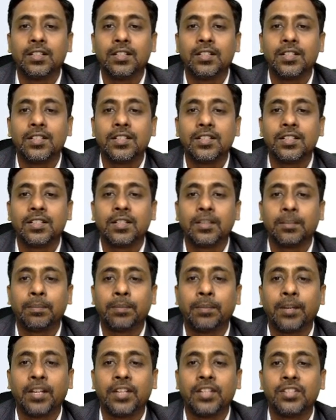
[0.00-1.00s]

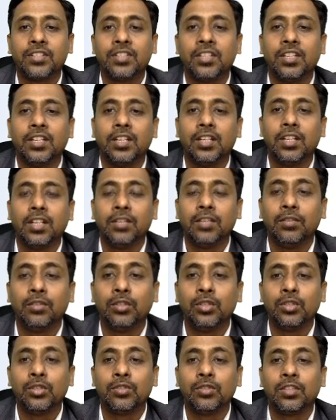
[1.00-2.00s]
suppressed
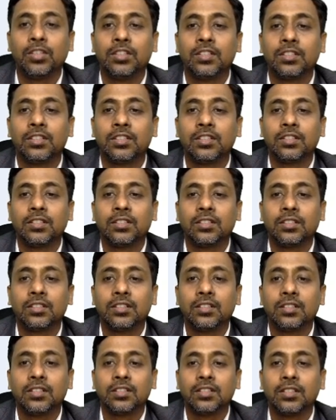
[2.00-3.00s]
individuals
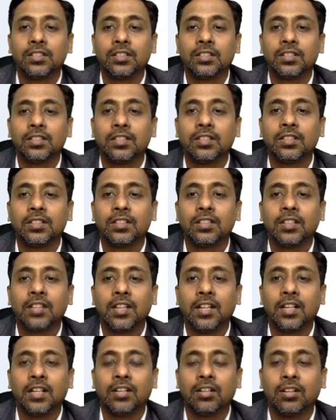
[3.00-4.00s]

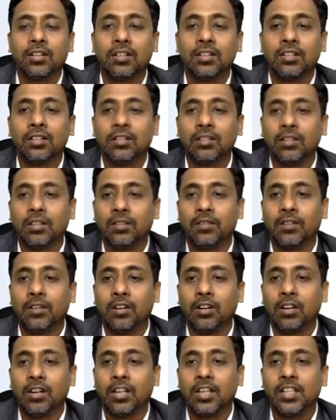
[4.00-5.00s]
at all of
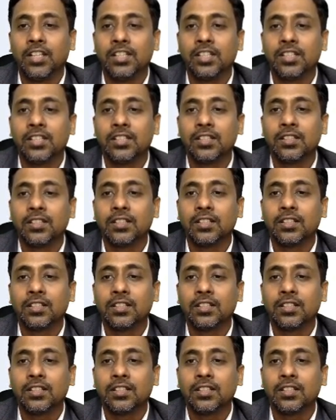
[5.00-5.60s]
all ages